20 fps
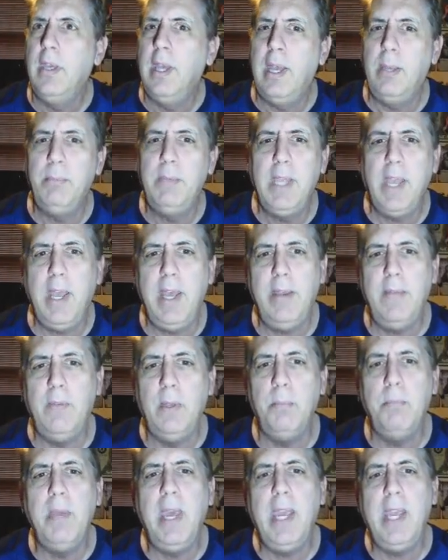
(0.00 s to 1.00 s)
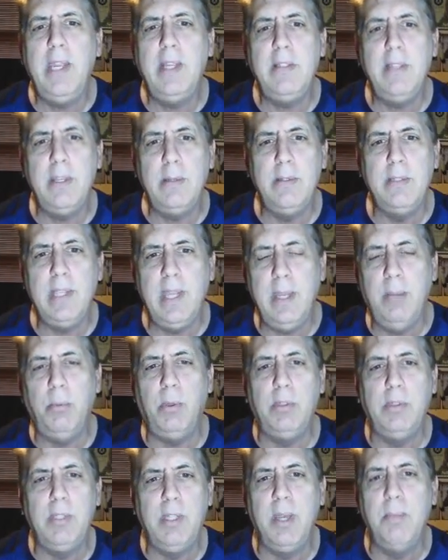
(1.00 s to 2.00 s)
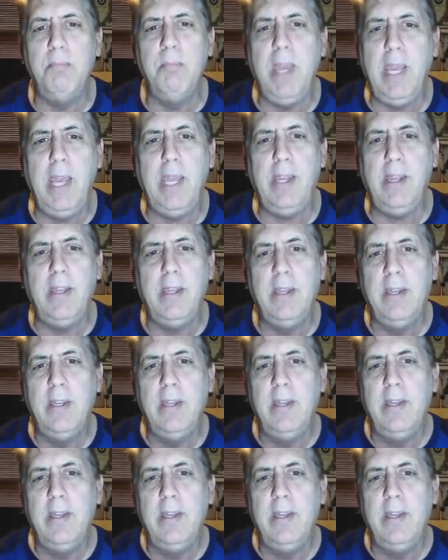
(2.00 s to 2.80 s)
I'm kind of amazed I was able to make